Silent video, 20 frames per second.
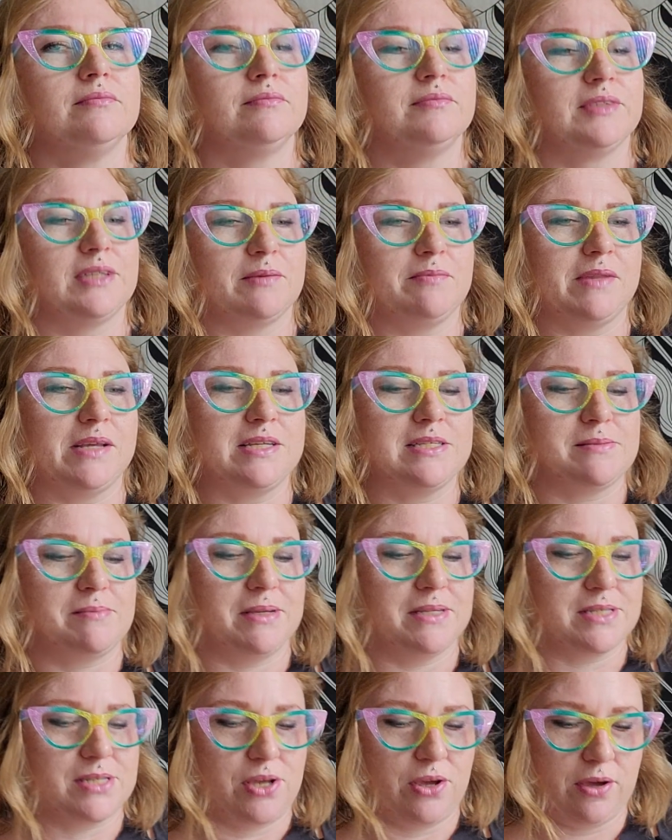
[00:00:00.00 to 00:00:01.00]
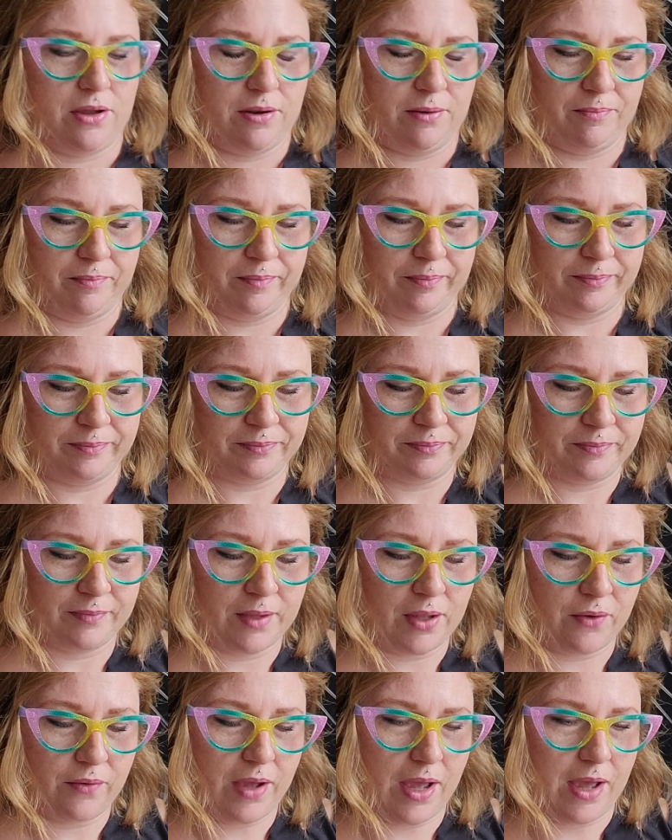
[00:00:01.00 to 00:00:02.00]
Something smells good.
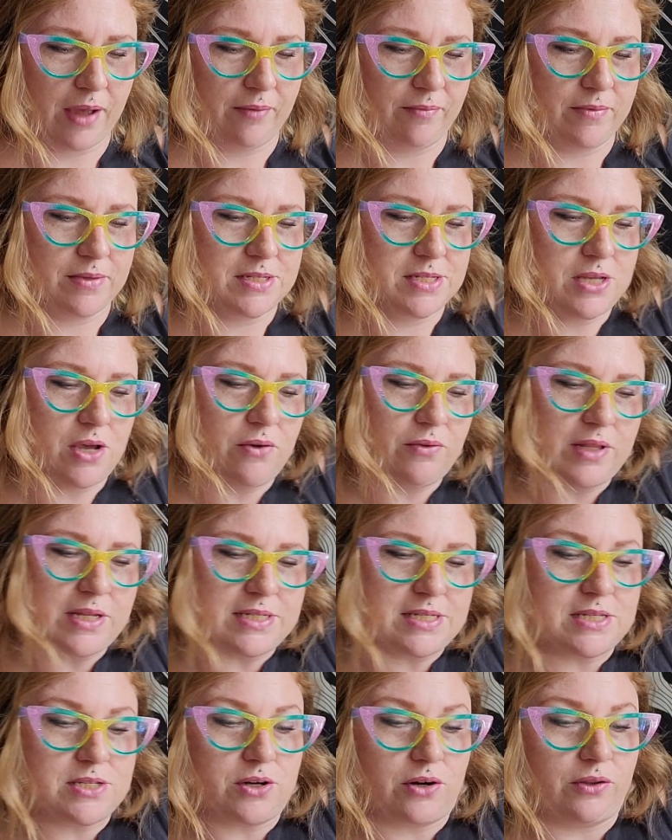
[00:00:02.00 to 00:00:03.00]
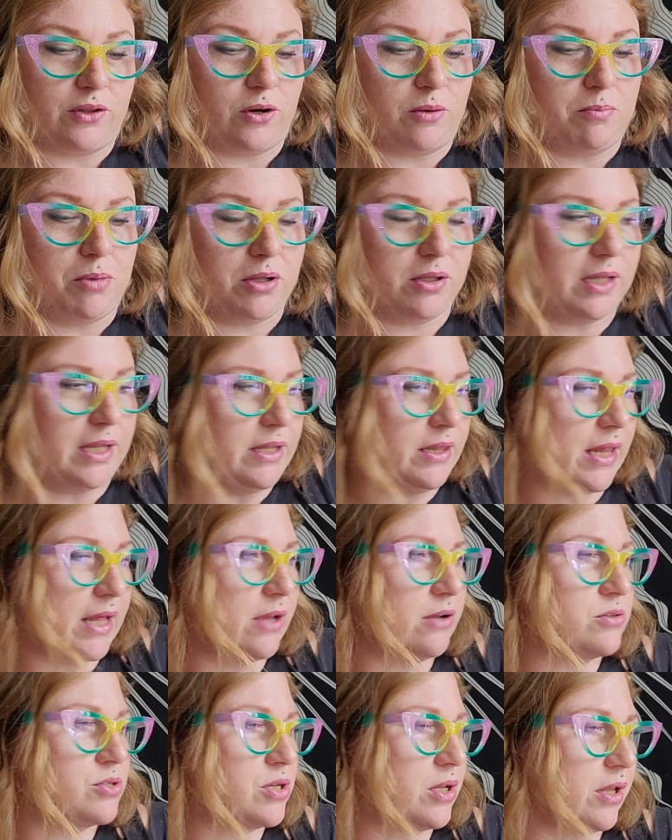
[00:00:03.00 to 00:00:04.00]
Okay, so this is our little booklet. They
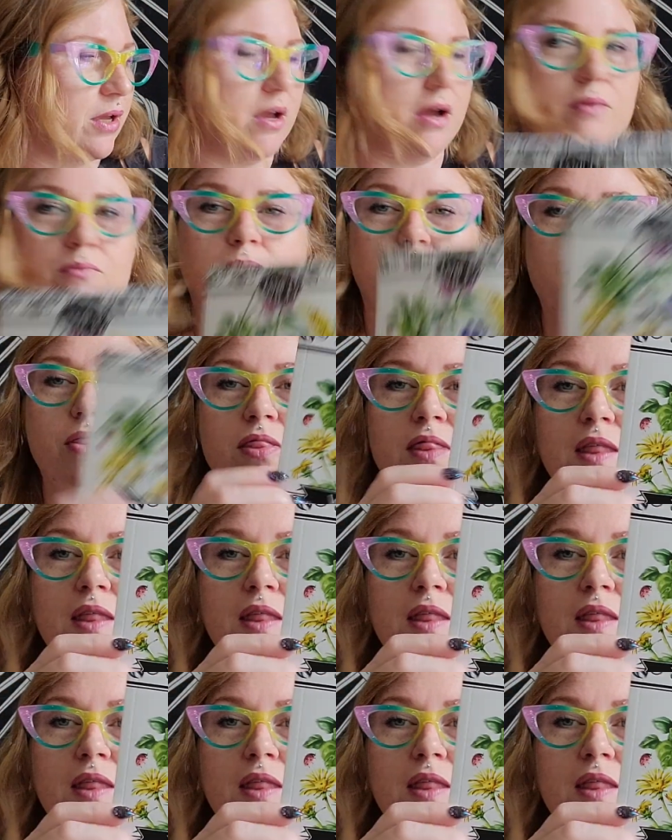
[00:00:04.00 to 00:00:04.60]
usually come with